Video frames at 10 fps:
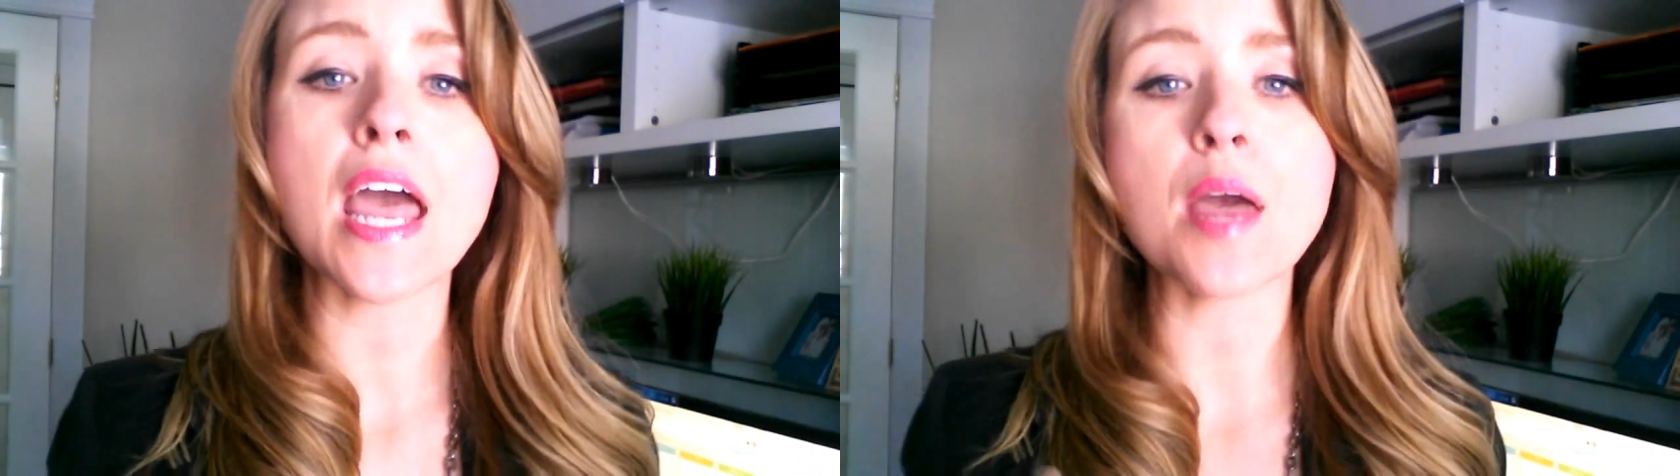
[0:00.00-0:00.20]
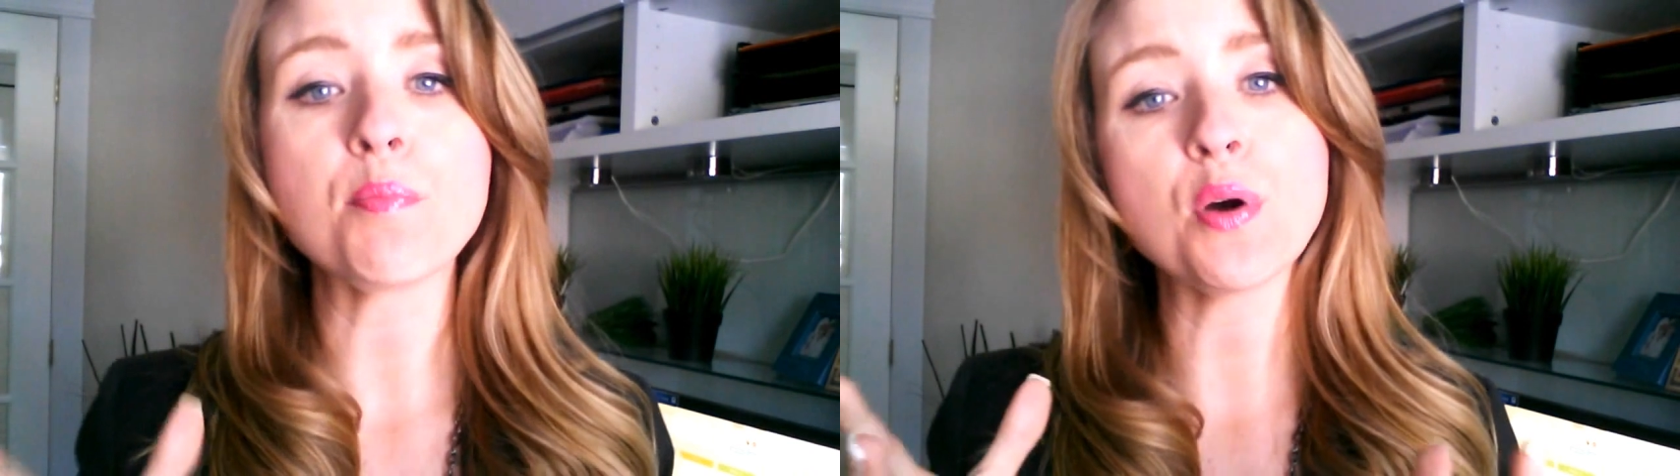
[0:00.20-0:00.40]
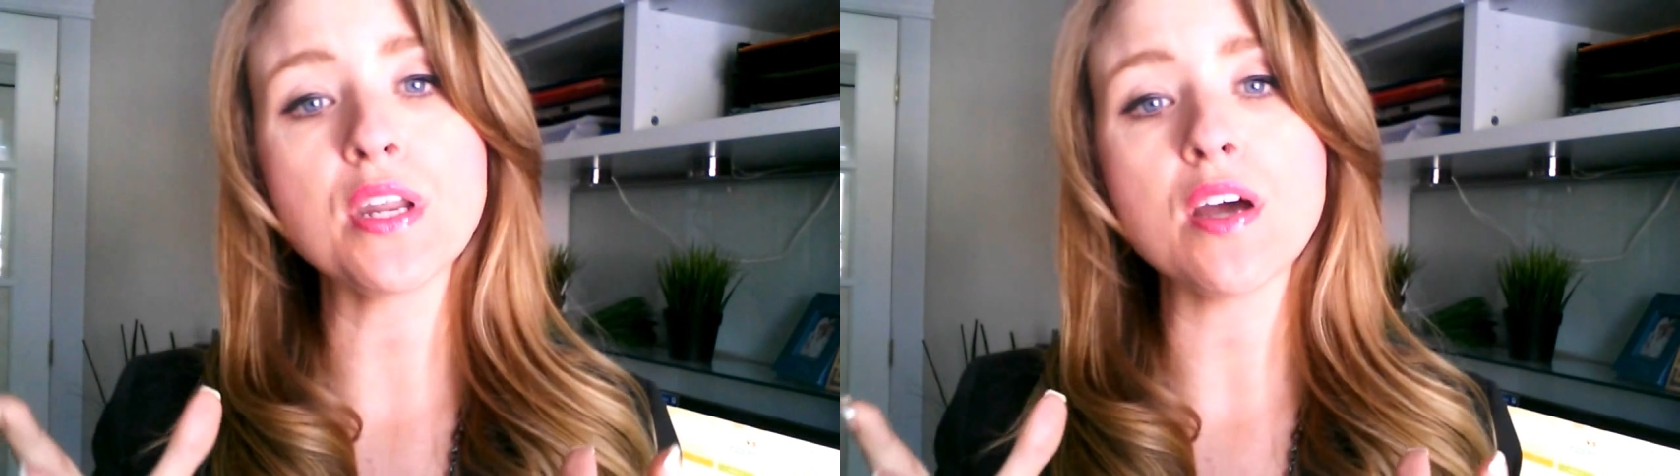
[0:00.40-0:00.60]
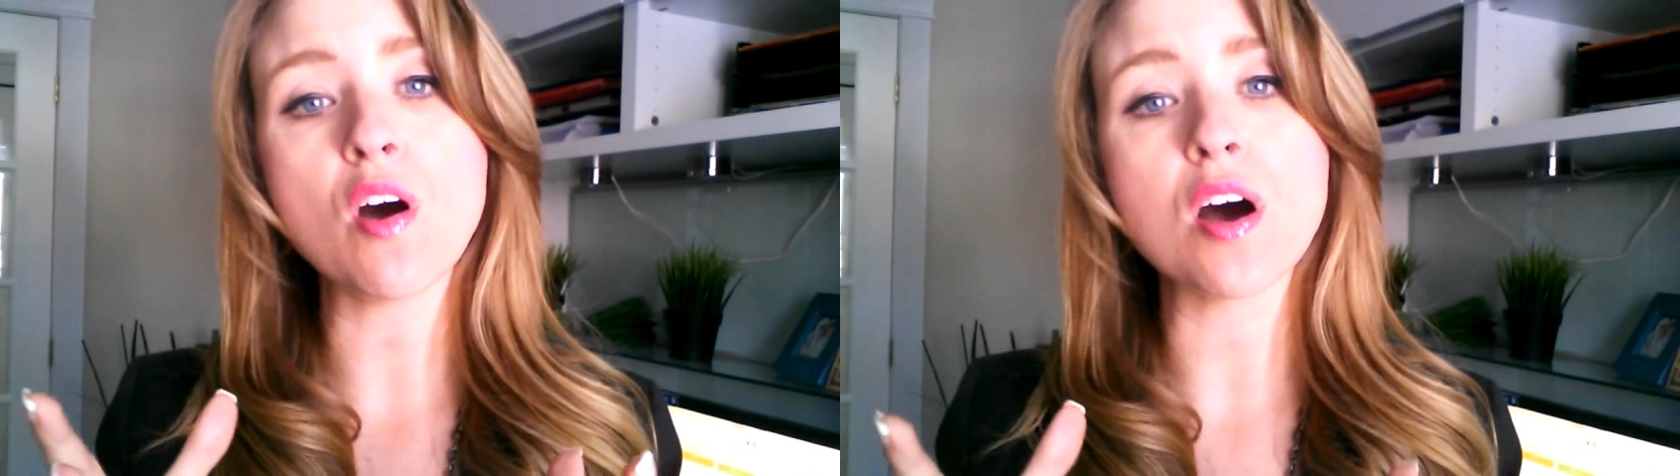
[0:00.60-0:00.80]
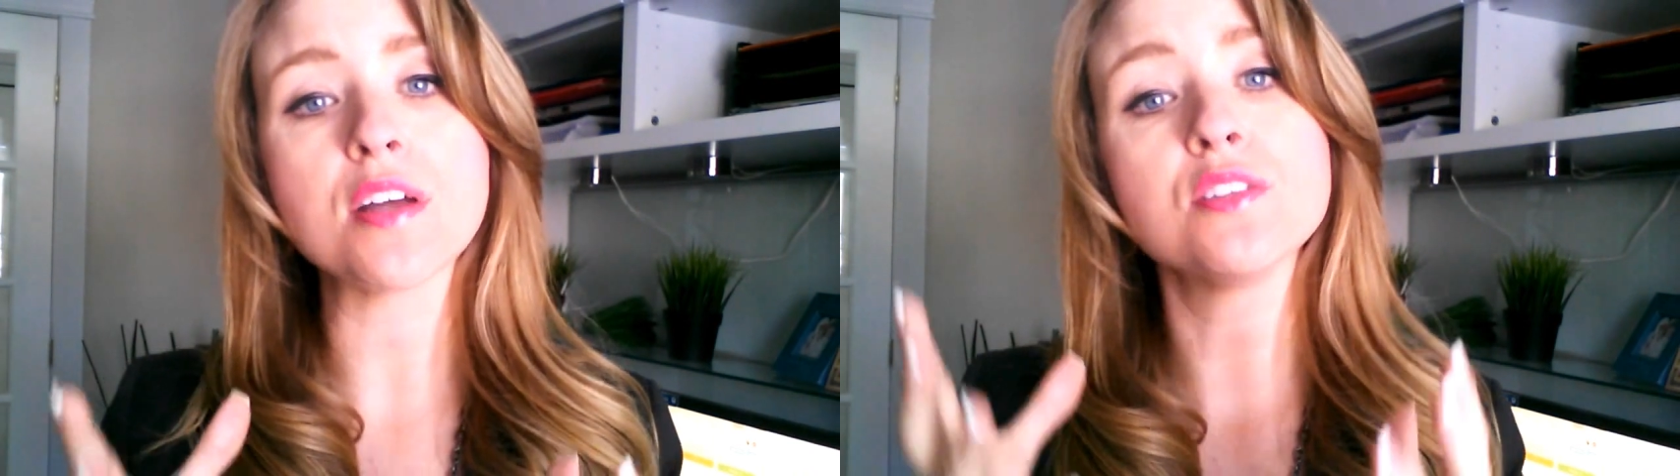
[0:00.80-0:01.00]
and put it
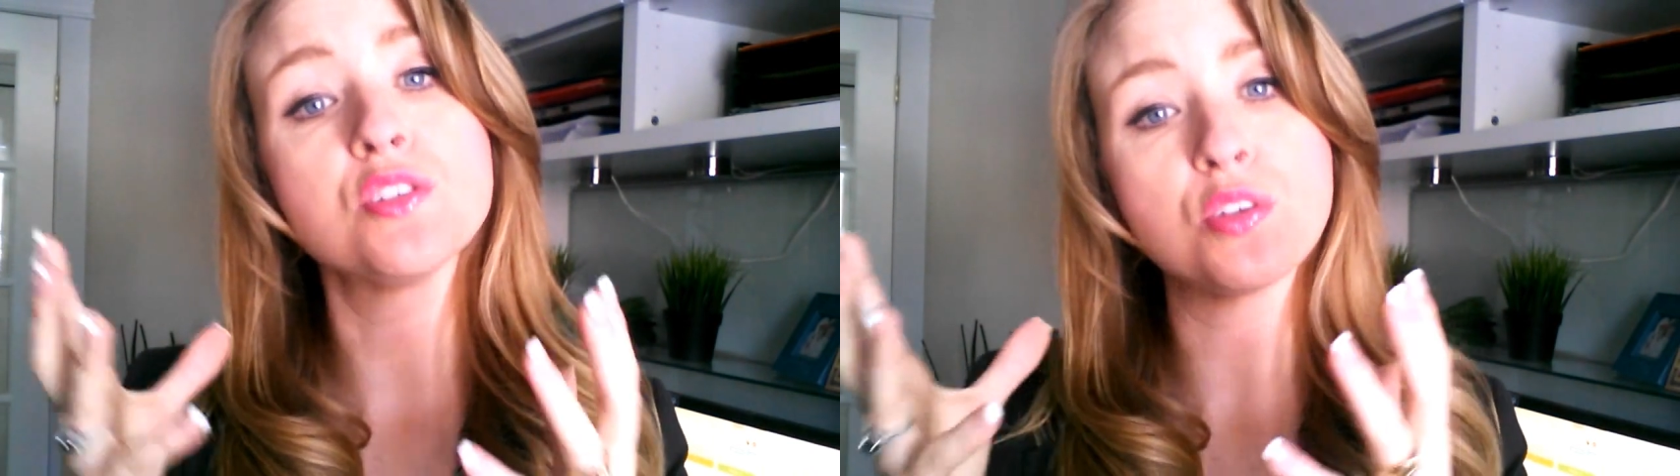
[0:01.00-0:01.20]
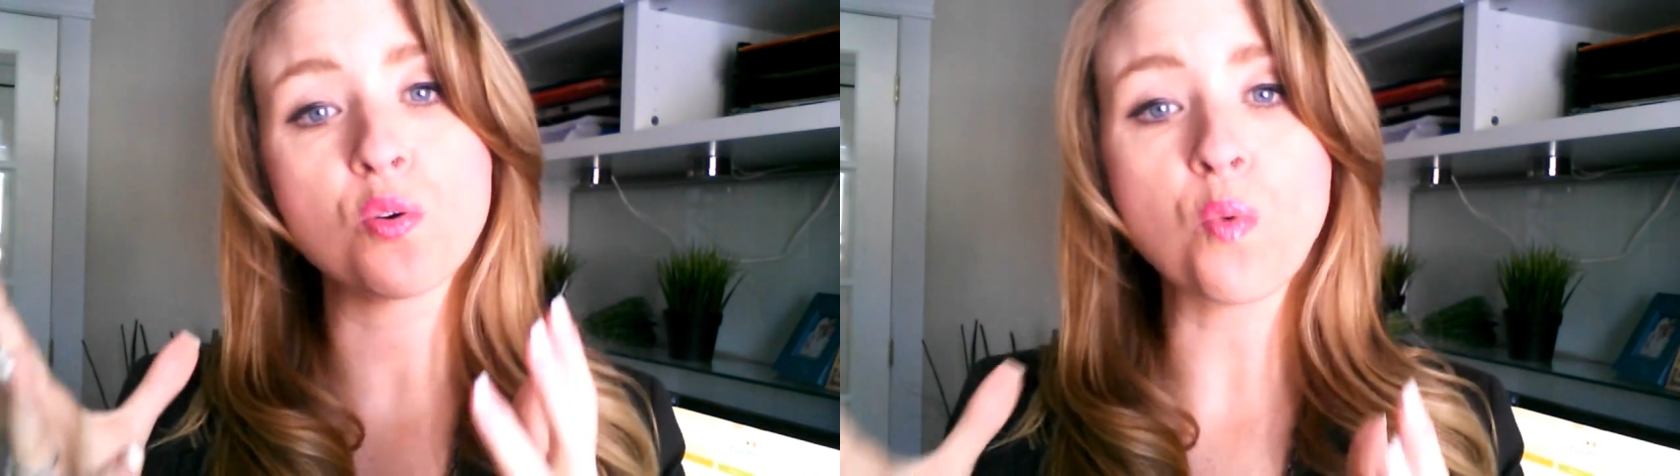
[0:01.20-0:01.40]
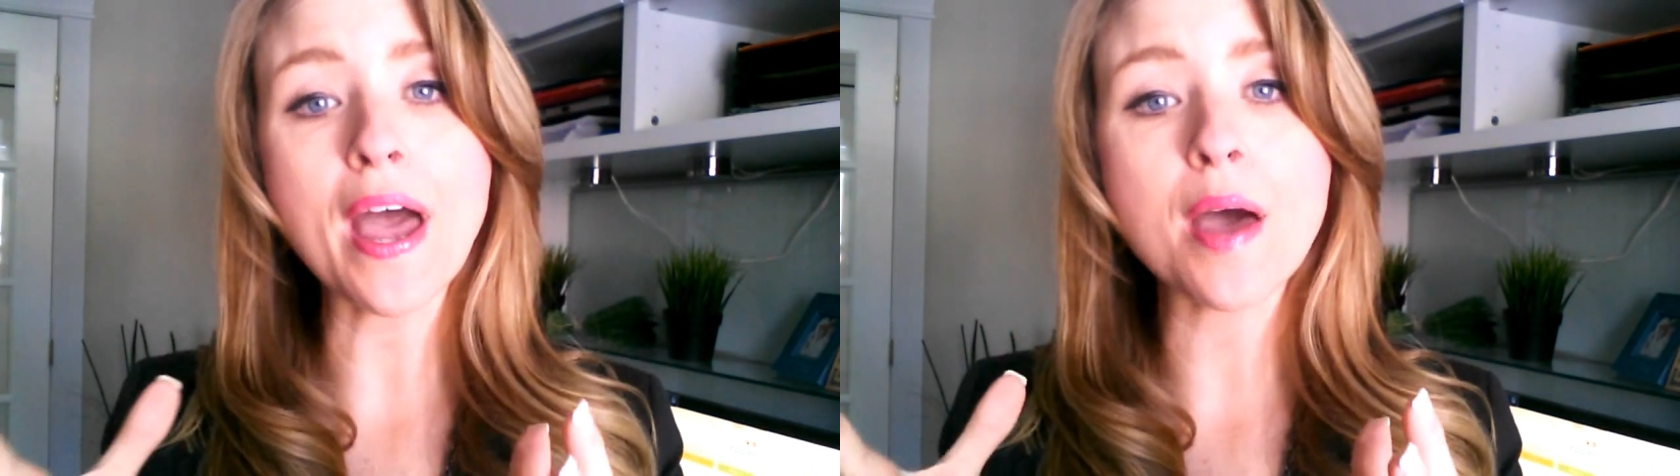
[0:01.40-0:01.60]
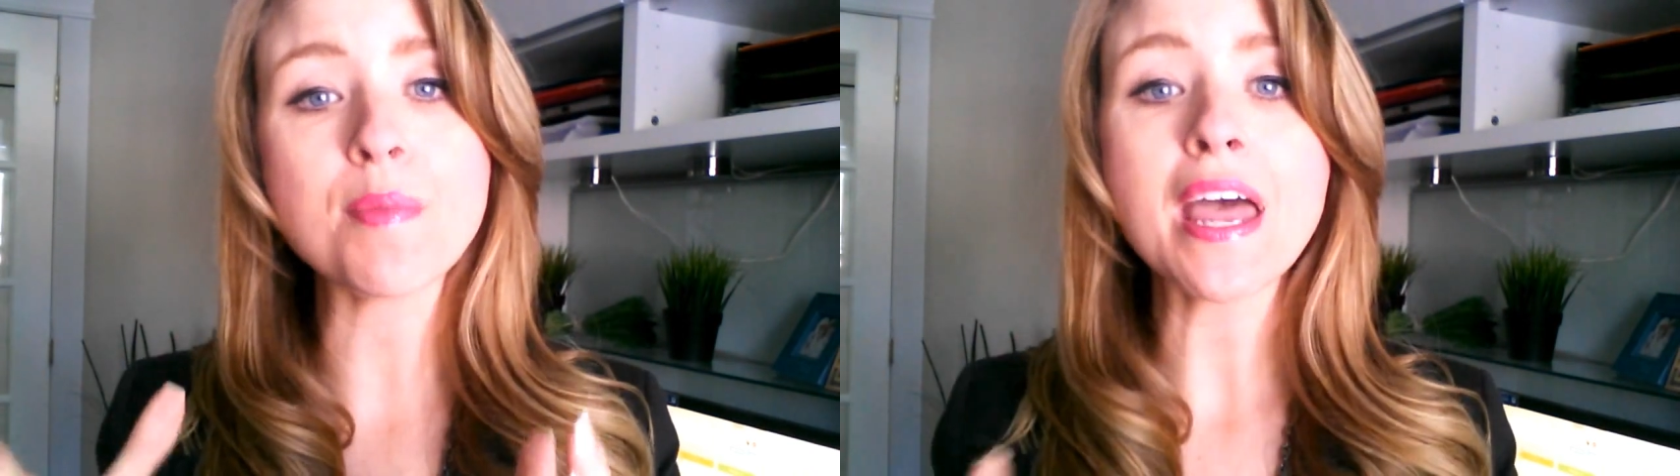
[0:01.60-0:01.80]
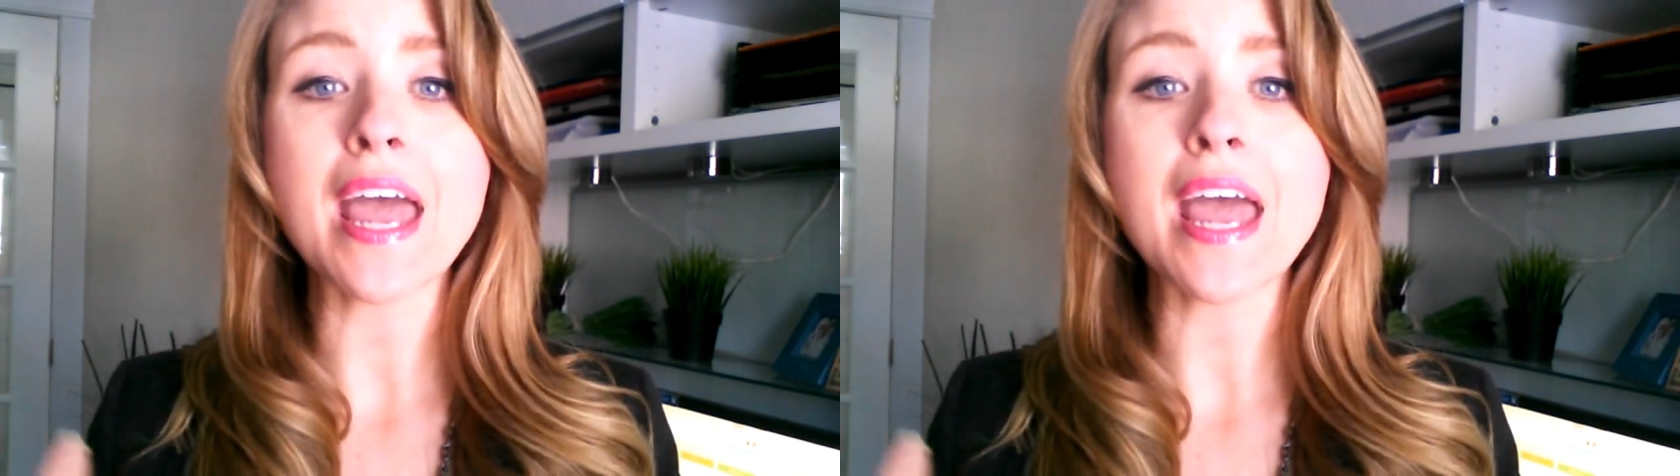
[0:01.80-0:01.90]
on to the web